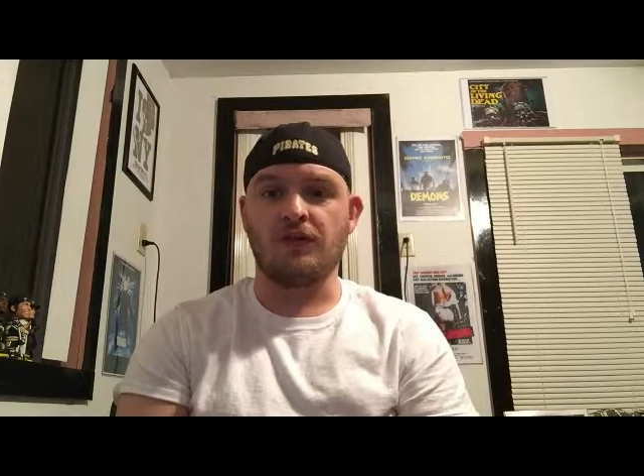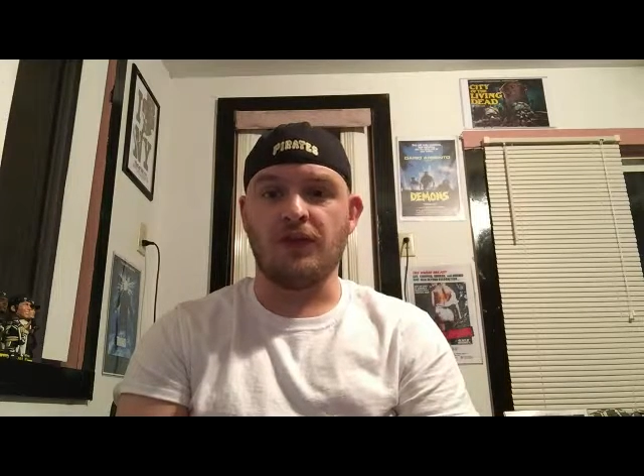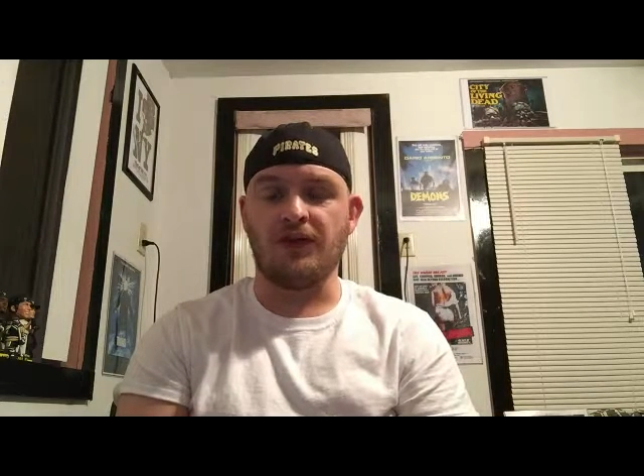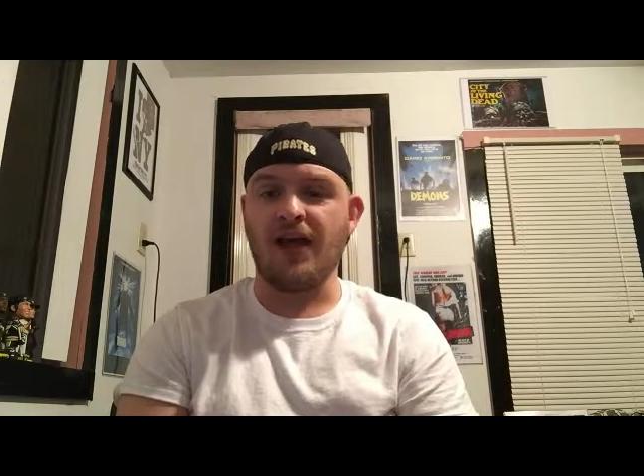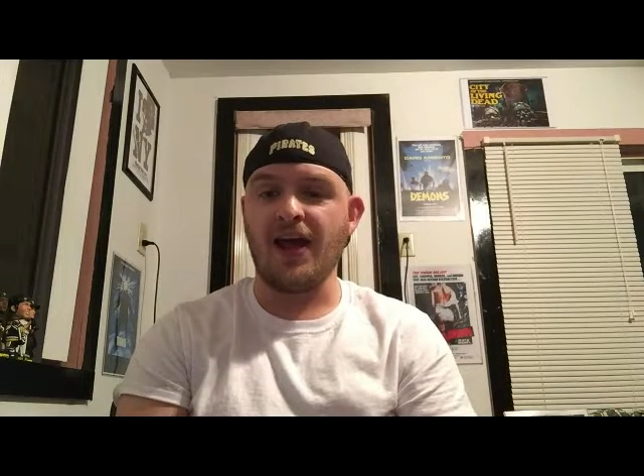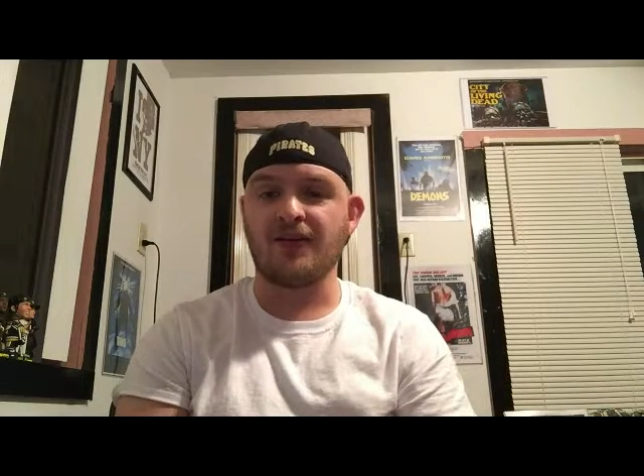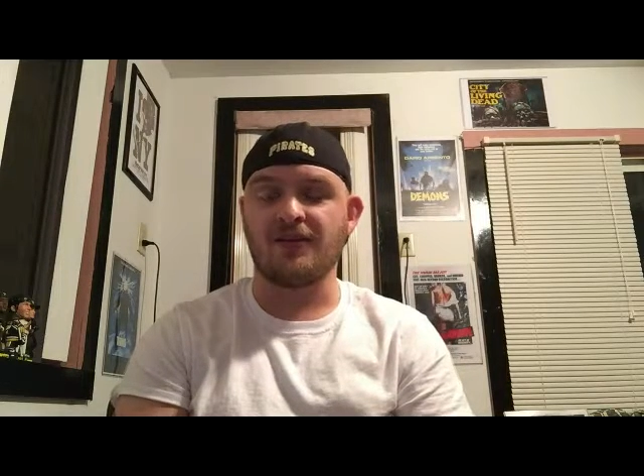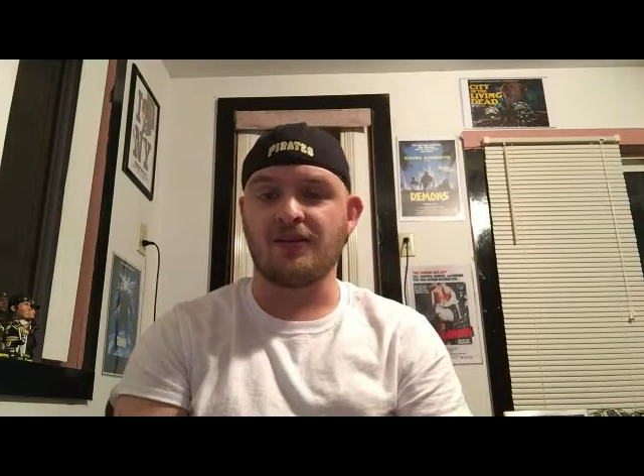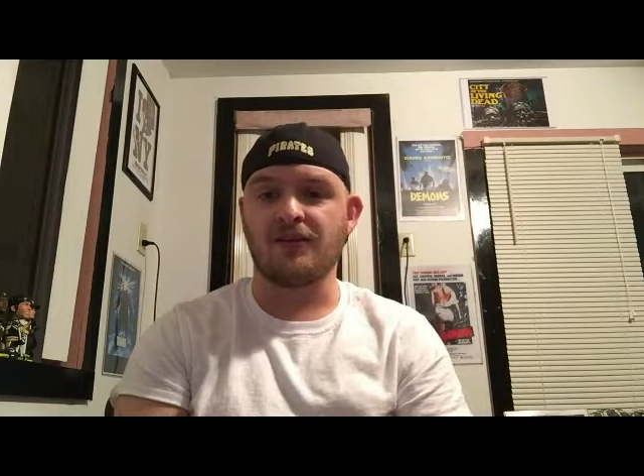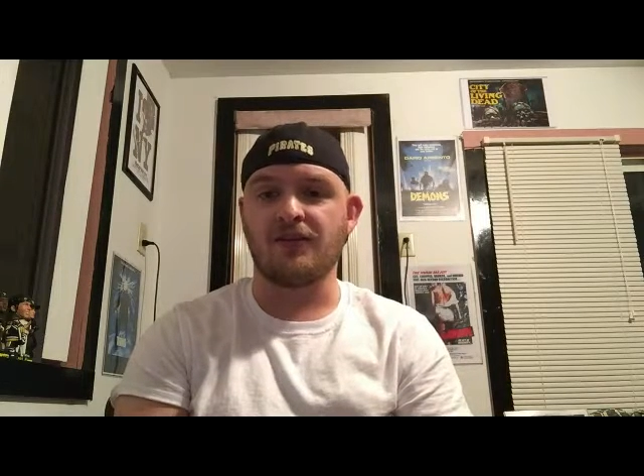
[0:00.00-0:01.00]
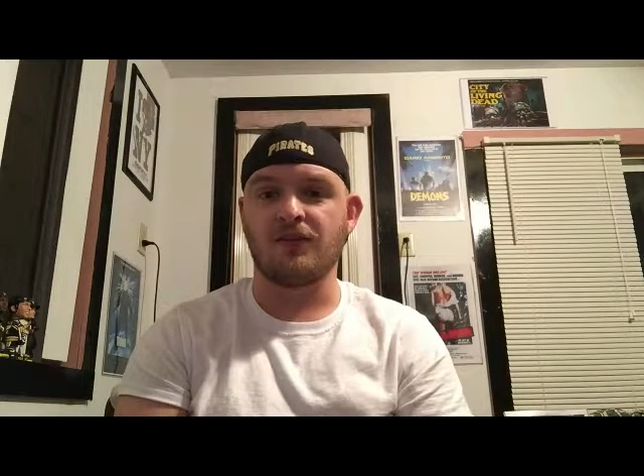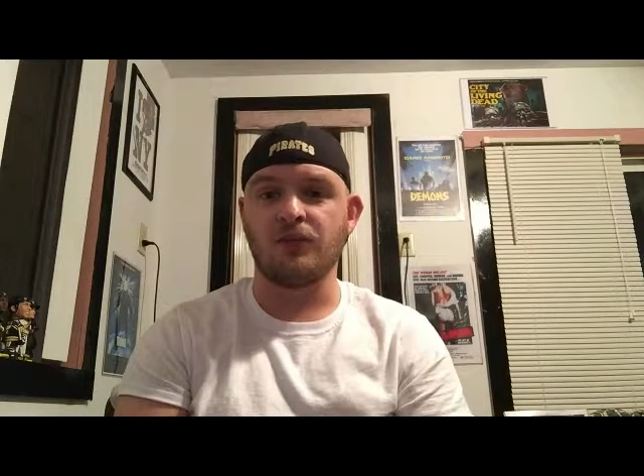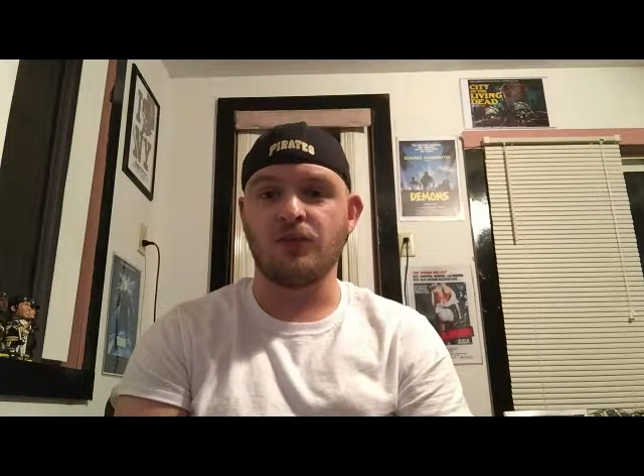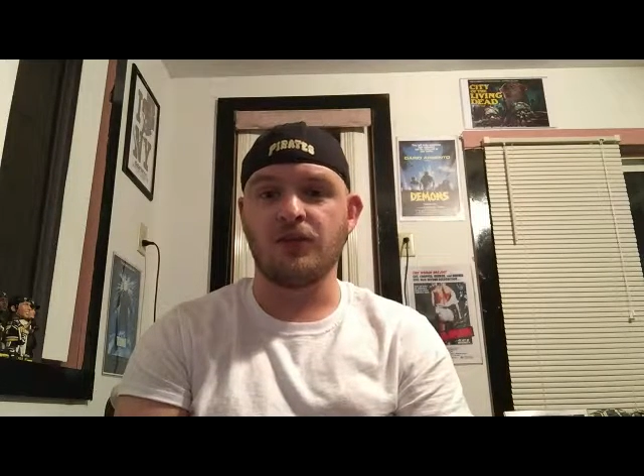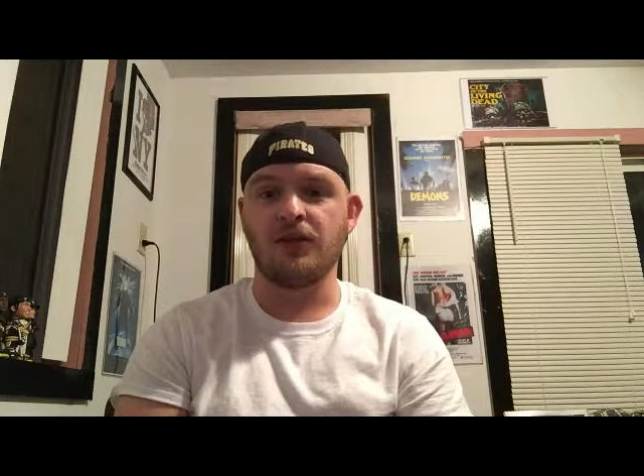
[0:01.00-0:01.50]
fantastic in this
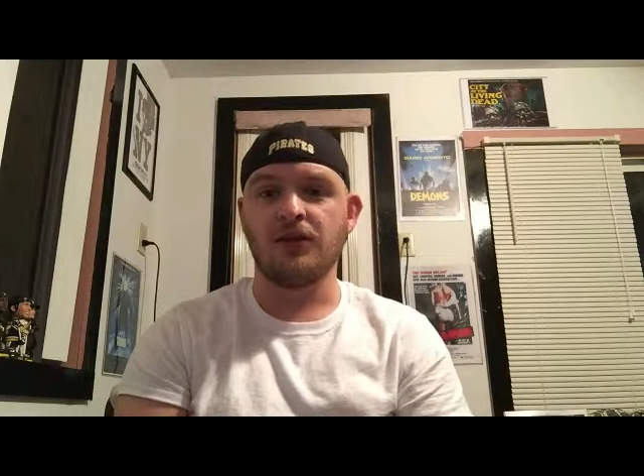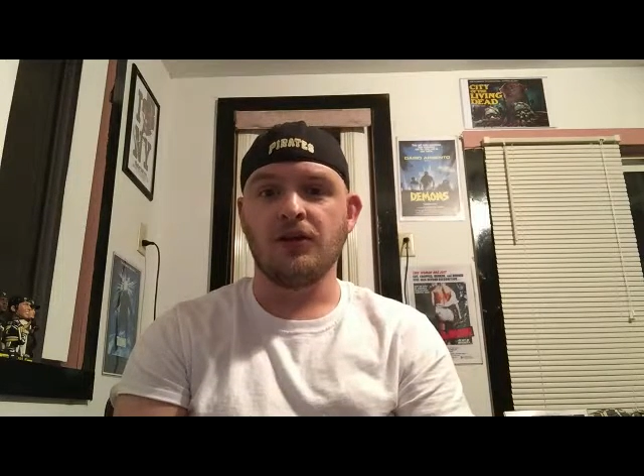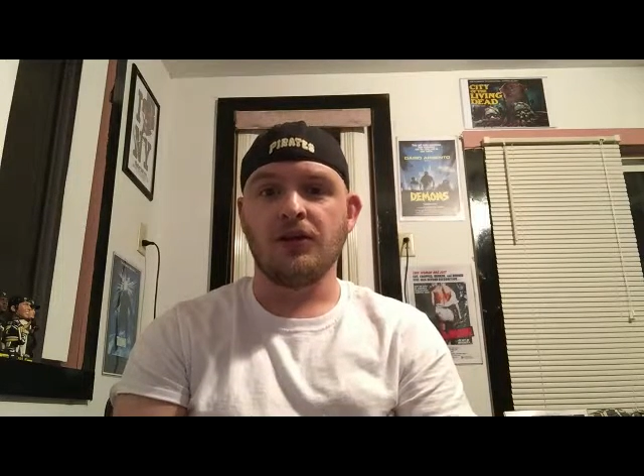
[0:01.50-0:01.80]
movie,